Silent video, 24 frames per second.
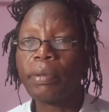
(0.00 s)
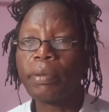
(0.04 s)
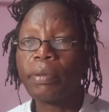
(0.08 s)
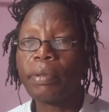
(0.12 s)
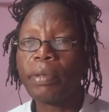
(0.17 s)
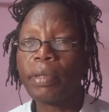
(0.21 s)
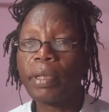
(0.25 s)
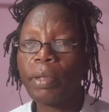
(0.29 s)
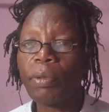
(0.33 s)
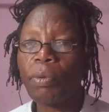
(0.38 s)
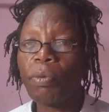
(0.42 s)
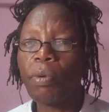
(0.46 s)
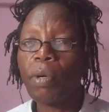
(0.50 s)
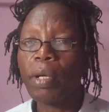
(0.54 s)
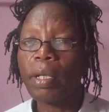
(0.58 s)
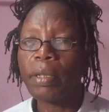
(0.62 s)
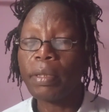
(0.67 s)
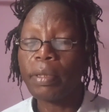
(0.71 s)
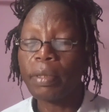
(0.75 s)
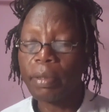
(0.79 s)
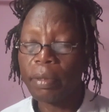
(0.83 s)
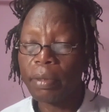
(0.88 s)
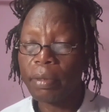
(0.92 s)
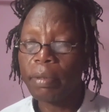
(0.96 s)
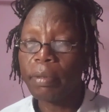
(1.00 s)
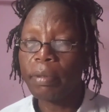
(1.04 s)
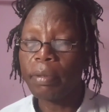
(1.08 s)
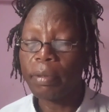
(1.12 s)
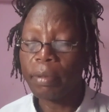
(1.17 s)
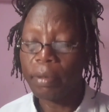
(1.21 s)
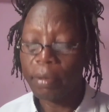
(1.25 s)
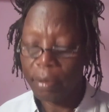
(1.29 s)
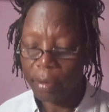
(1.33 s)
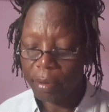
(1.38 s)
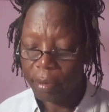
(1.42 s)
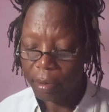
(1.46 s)
3 quarks.
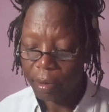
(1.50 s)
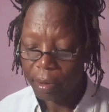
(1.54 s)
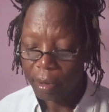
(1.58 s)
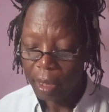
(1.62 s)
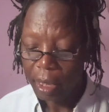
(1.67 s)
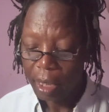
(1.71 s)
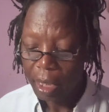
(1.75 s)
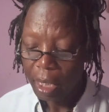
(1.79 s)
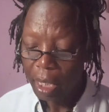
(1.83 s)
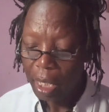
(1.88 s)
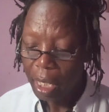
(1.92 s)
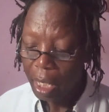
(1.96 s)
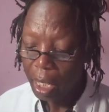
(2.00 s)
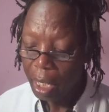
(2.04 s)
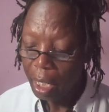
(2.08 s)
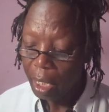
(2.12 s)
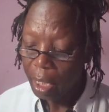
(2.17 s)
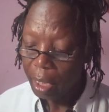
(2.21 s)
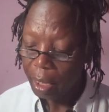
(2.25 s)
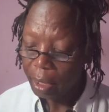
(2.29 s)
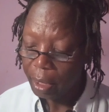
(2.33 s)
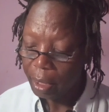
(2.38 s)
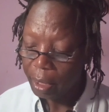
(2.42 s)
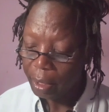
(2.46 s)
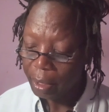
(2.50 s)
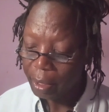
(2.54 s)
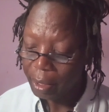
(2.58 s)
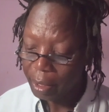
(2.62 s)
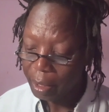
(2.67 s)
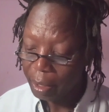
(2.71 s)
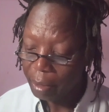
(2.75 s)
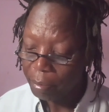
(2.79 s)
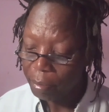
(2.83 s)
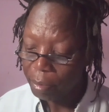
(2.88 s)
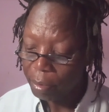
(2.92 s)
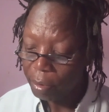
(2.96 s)
And the
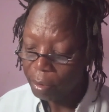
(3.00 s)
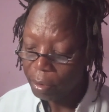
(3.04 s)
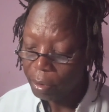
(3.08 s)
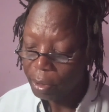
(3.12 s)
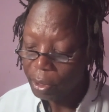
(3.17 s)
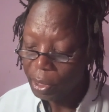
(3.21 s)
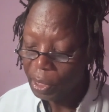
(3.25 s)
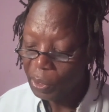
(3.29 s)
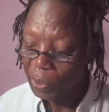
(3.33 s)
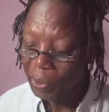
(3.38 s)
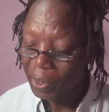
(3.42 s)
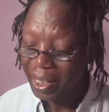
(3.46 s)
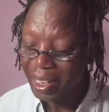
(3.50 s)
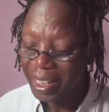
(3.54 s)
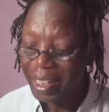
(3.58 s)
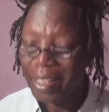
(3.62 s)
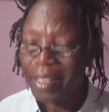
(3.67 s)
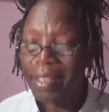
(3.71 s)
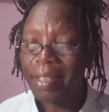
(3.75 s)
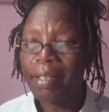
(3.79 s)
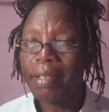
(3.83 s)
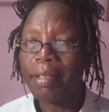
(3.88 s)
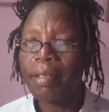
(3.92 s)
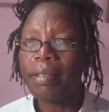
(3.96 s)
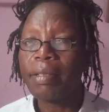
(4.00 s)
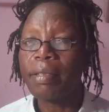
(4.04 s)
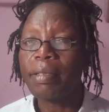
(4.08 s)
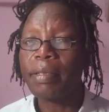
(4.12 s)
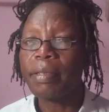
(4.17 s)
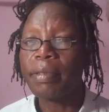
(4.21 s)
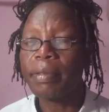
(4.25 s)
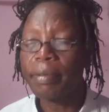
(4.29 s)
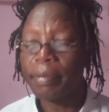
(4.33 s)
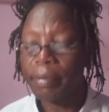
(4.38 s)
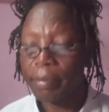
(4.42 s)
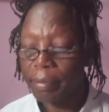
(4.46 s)
stable nuclei.
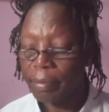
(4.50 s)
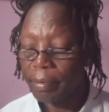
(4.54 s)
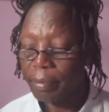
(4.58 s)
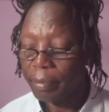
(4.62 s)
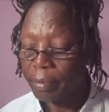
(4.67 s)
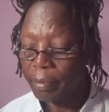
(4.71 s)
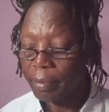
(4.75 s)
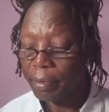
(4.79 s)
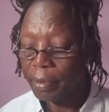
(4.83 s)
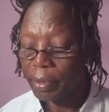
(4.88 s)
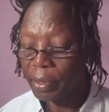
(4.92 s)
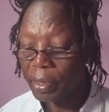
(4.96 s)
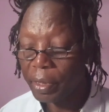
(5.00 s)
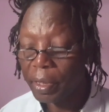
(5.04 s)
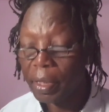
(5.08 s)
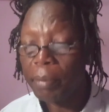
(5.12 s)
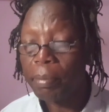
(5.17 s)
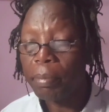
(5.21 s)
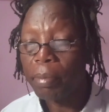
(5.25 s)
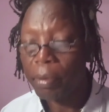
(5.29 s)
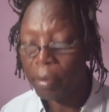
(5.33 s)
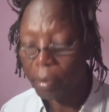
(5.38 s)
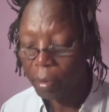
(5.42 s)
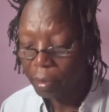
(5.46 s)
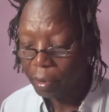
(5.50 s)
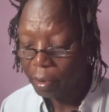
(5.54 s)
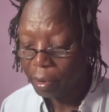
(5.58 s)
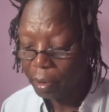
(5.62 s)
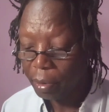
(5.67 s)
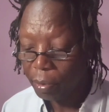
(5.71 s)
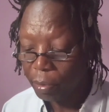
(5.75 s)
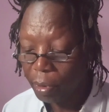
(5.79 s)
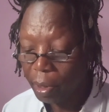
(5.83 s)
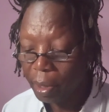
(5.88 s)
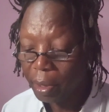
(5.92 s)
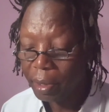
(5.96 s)
Stable,
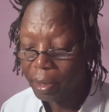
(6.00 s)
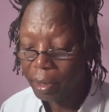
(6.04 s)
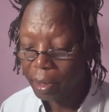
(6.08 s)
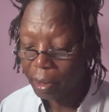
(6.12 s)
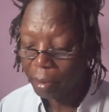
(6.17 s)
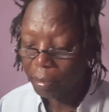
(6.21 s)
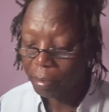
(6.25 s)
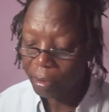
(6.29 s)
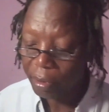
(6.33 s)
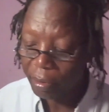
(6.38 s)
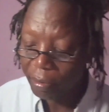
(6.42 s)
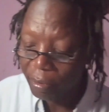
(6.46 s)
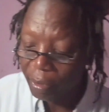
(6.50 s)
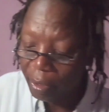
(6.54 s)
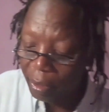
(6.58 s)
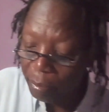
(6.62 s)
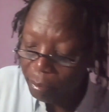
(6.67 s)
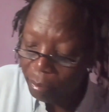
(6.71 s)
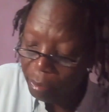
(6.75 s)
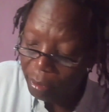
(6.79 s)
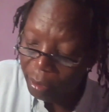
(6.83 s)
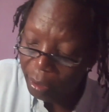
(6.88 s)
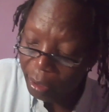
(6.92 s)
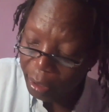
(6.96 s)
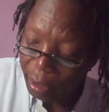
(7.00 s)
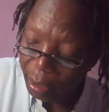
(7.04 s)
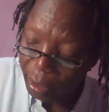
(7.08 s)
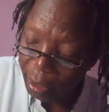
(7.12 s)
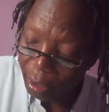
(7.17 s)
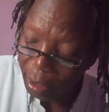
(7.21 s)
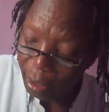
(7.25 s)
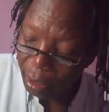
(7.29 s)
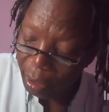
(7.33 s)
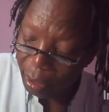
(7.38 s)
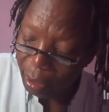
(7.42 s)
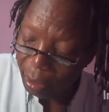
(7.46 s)
the word stable is very important
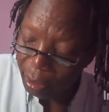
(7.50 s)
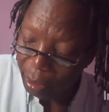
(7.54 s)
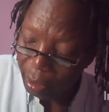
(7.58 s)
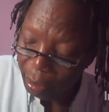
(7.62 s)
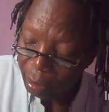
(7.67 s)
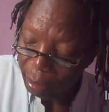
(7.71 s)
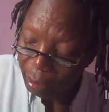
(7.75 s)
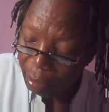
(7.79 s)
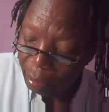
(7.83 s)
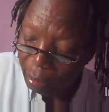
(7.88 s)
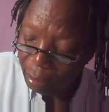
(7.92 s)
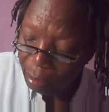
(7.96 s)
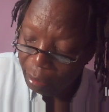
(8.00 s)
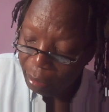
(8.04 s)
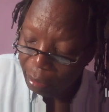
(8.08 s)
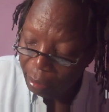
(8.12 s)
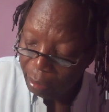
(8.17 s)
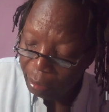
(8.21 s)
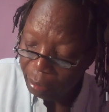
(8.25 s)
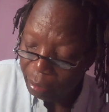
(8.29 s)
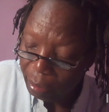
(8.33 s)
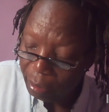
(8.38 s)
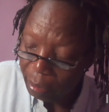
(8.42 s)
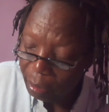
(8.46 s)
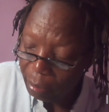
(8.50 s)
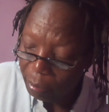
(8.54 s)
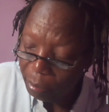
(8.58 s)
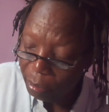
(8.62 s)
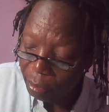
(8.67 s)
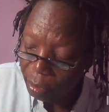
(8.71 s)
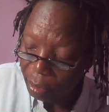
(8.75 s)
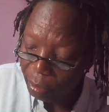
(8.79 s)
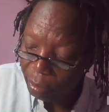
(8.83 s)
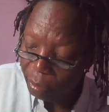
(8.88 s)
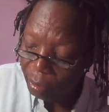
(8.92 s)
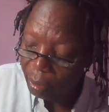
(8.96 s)
here.
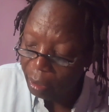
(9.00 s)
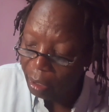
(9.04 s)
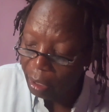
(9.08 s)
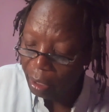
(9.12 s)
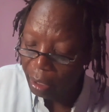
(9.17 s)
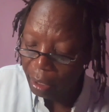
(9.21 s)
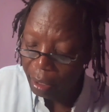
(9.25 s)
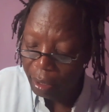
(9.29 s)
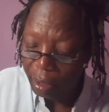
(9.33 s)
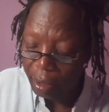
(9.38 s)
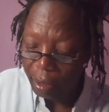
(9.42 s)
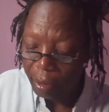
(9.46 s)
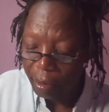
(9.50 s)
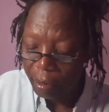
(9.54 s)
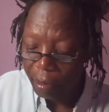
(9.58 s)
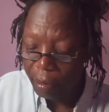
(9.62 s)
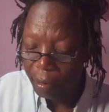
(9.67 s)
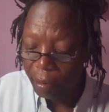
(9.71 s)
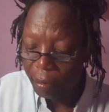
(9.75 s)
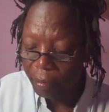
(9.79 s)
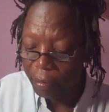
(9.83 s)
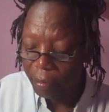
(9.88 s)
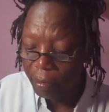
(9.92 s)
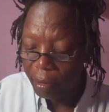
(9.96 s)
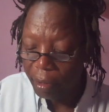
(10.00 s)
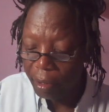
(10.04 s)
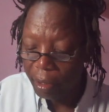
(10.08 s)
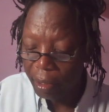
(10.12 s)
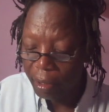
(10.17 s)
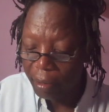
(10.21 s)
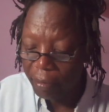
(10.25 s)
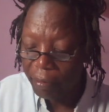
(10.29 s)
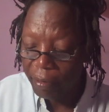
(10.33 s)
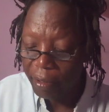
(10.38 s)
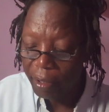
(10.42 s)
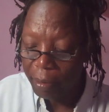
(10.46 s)
Stable nuclei of
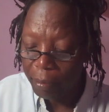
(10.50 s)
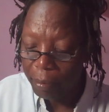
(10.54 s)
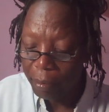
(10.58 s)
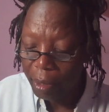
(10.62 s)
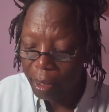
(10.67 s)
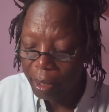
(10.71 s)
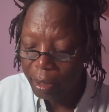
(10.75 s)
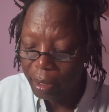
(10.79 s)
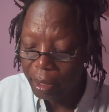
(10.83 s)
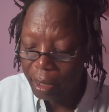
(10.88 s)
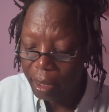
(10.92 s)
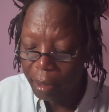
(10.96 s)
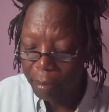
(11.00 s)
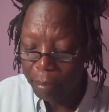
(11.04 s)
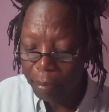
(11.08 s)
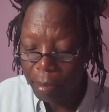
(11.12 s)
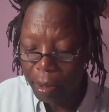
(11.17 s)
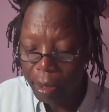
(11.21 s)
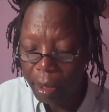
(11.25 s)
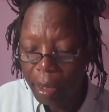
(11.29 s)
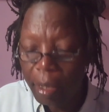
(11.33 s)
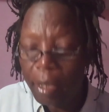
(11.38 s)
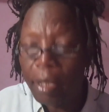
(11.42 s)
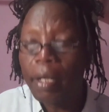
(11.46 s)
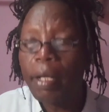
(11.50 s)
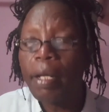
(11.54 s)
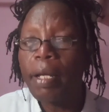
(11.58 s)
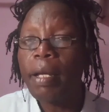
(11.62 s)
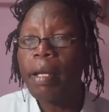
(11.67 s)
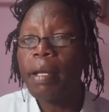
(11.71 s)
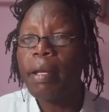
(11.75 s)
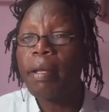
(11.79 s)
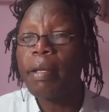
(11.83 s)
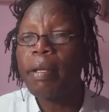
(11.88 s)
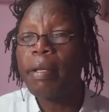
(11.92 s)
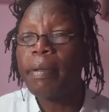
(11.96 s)
even mass number,
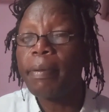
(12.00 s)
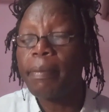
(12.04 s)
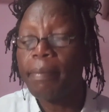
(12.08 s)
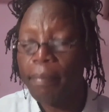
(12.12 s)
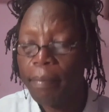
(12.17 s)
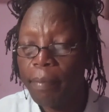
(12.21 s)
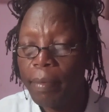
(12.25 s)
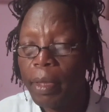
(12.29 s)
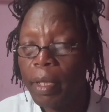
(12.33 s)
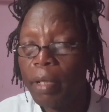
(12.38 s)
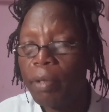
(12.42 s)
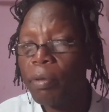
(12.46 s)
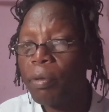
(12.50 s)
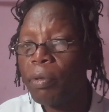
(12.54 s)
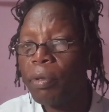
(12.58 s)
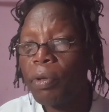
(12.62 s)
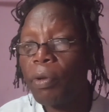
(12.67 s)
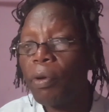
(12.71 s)
not